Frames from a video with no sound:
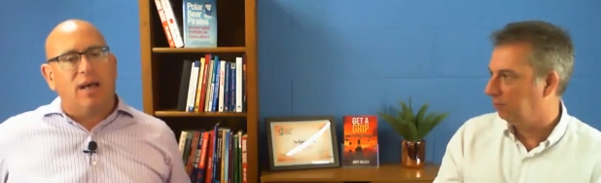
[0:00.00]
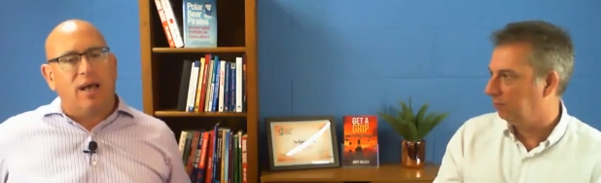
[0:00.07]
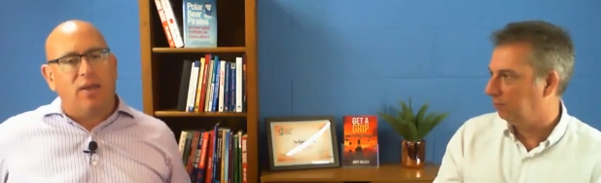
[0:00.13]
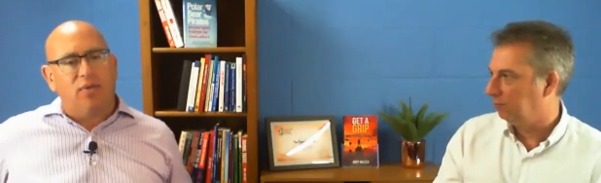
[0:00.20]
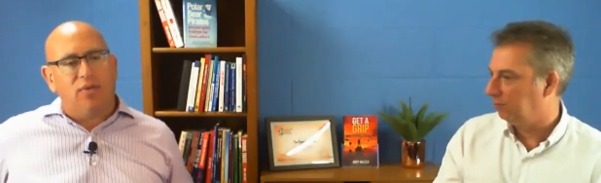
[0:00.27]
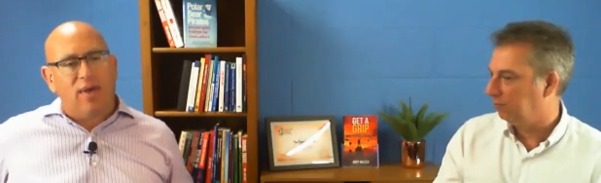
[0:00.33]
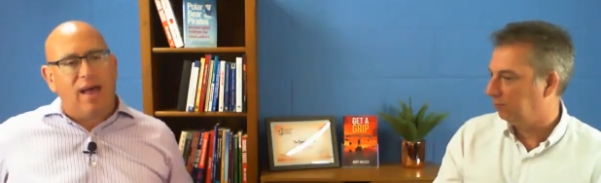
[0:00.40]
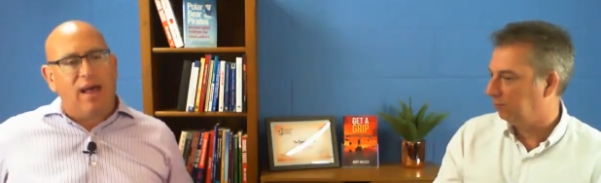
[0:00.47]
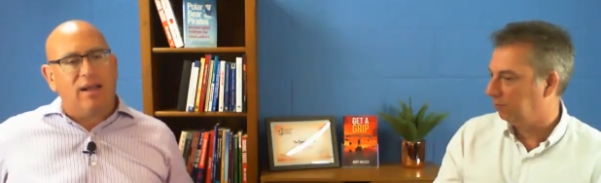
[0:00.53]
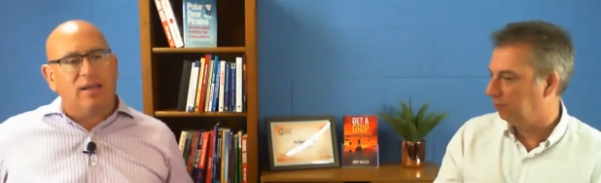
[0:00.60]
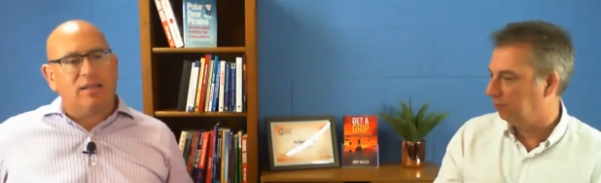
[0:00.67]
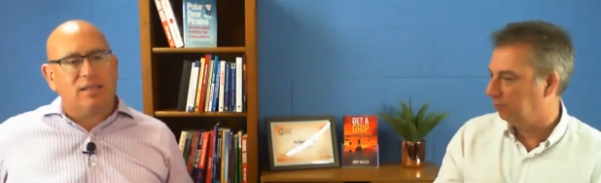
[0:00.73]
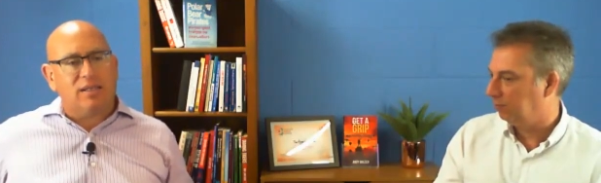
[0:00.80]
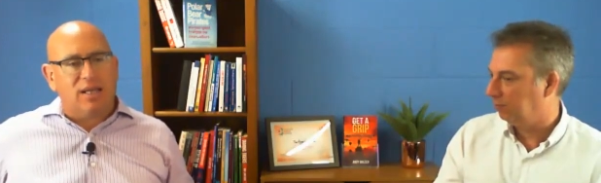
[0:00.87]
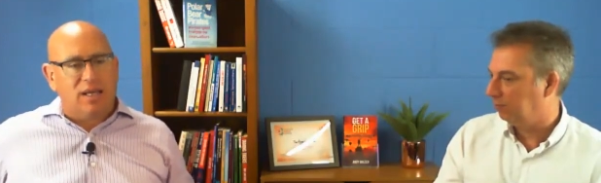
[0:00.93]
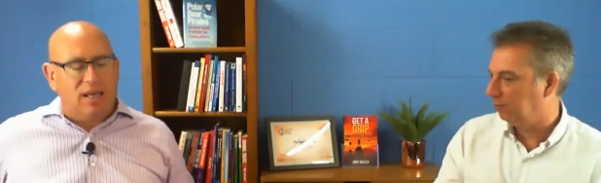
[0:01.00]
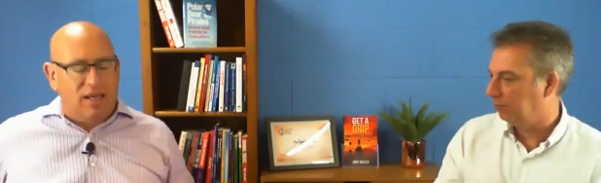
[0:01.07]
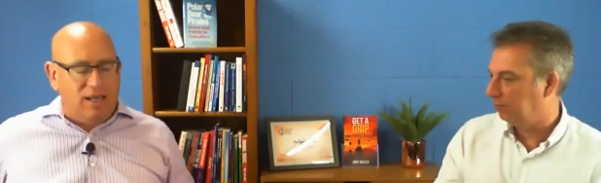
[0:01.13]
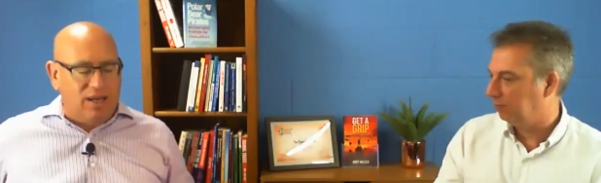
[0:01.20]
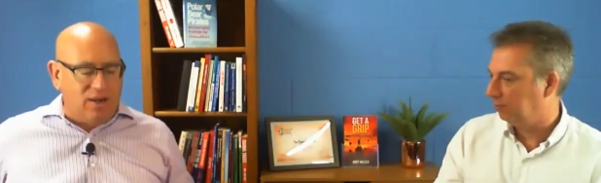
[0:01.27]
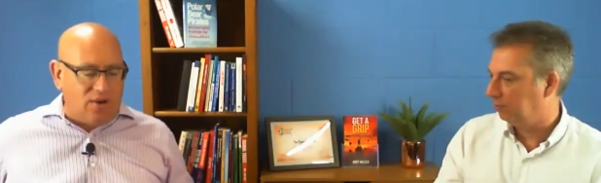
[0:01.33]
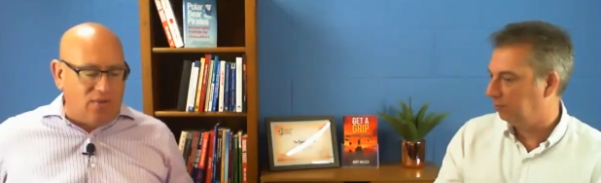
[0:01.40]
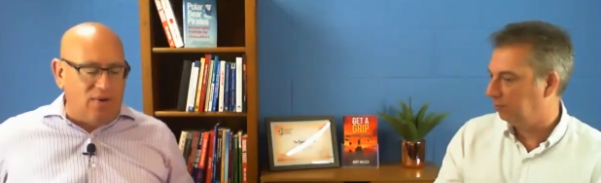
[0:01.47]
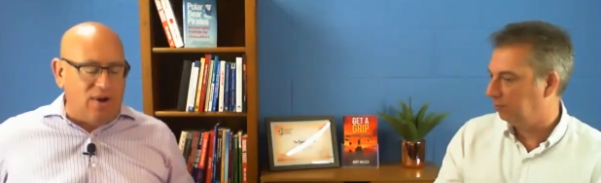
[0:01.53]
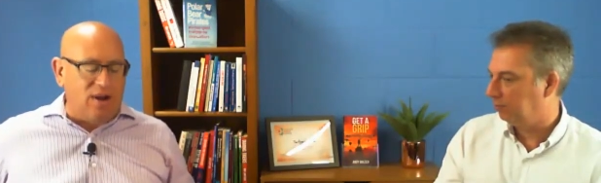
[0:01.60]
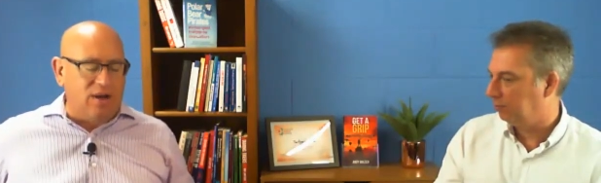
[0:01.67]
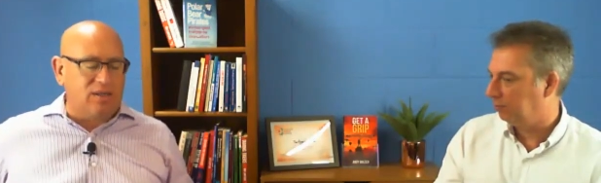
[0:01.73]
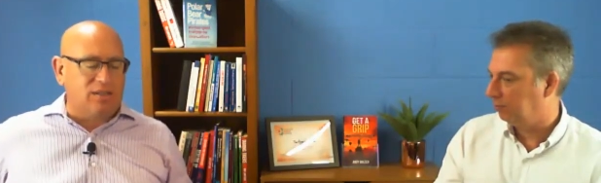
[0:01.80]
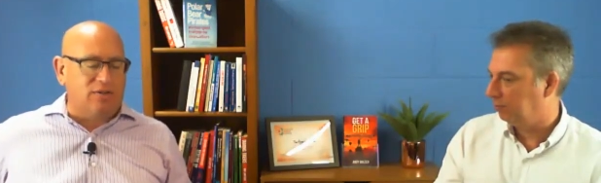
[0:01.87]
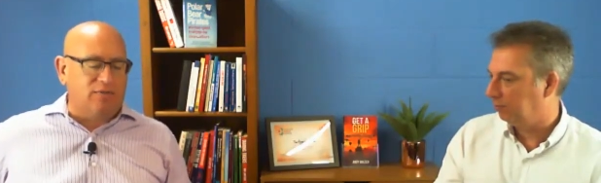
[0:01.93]
Speaker 1: And that's the
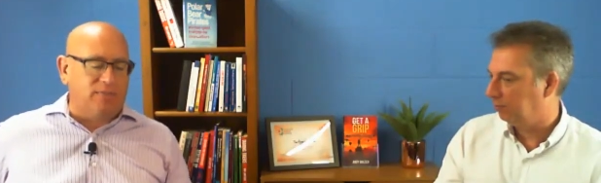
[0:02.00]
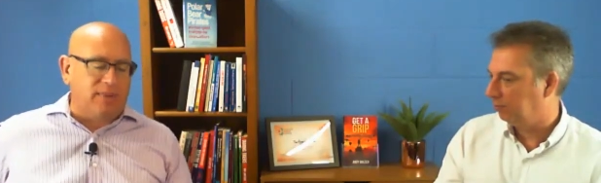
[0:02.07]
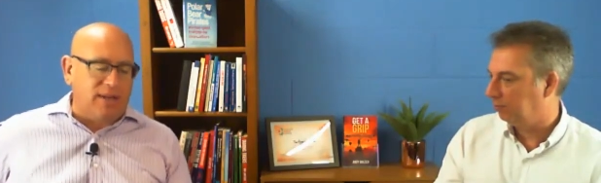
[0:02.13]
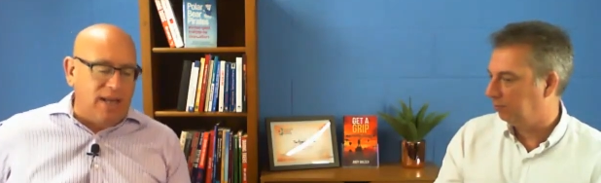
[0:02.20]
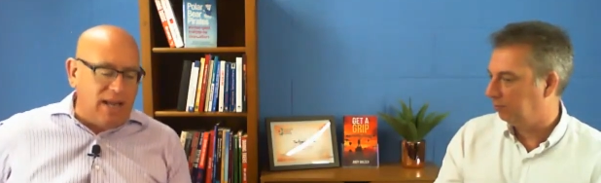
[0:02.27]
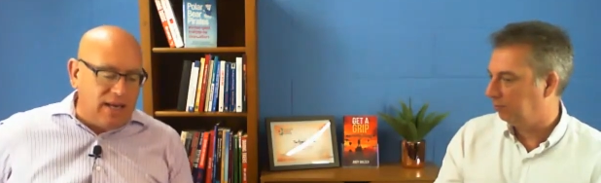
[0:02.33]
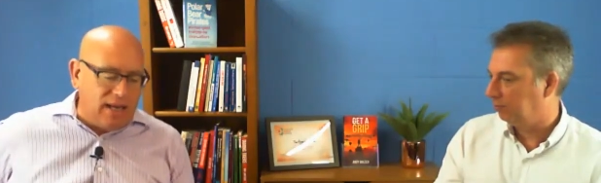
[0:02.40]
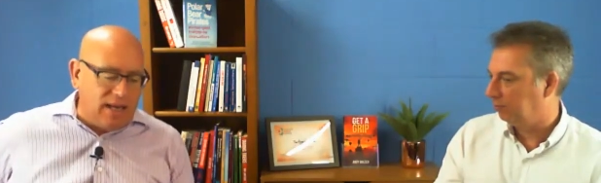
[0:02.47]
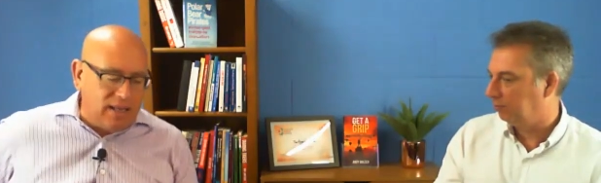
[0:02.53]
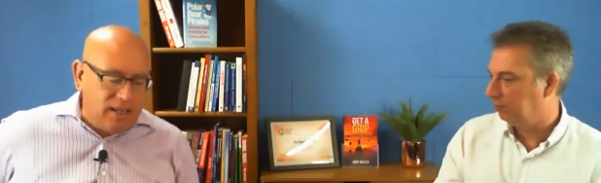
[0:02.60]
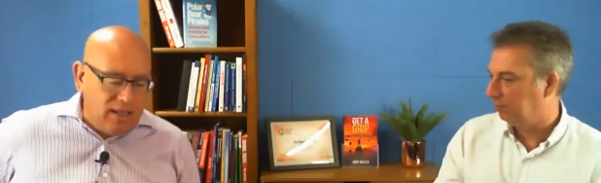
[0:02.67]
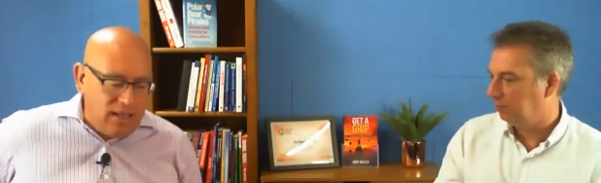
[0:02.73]
crux of planning.